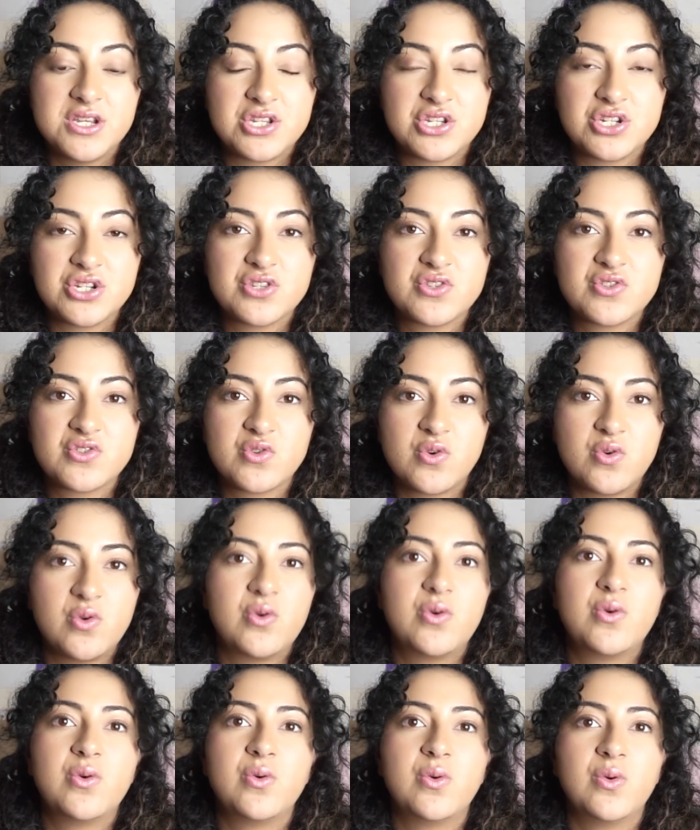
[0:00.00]
it's just
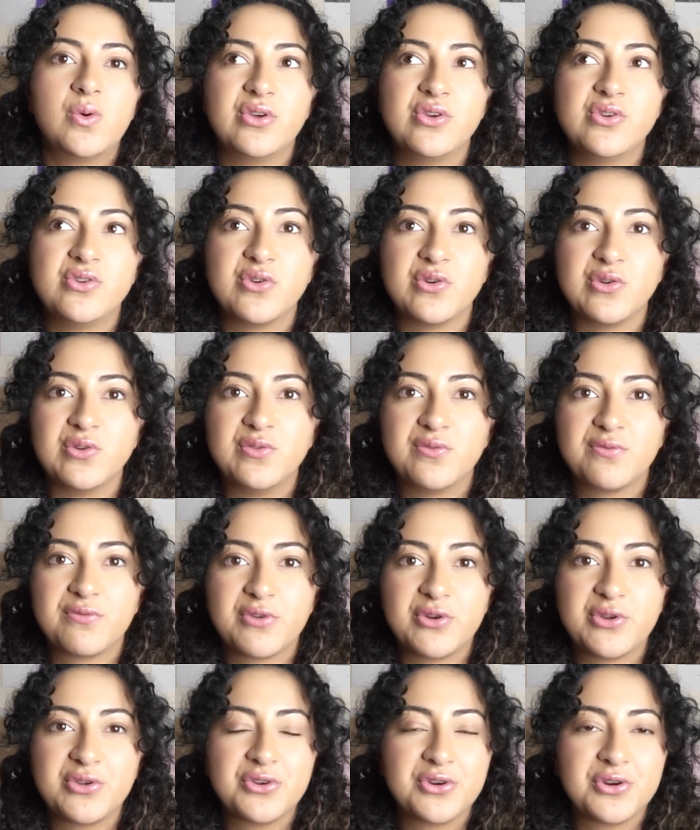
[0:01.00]
so good
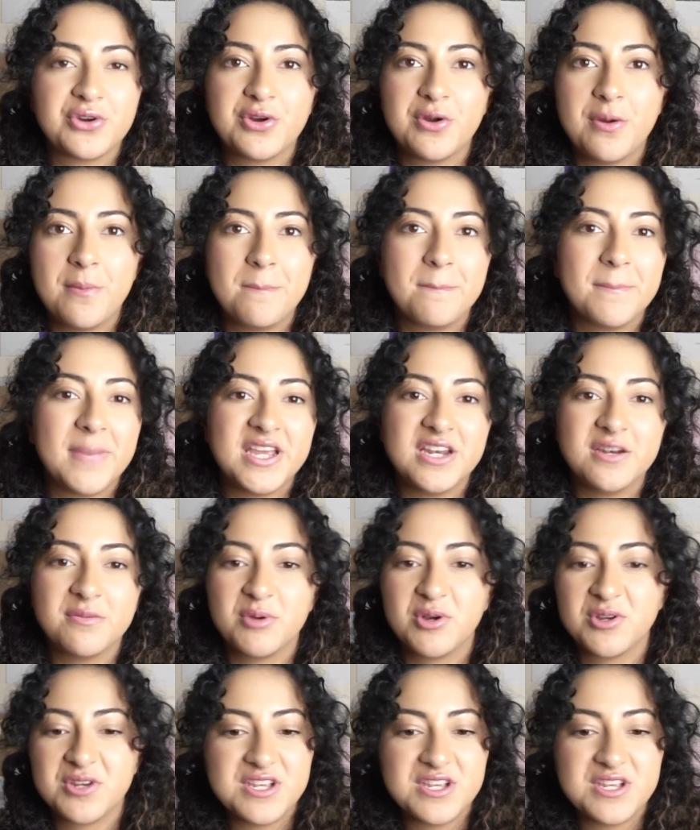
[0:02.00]
for your mind, body,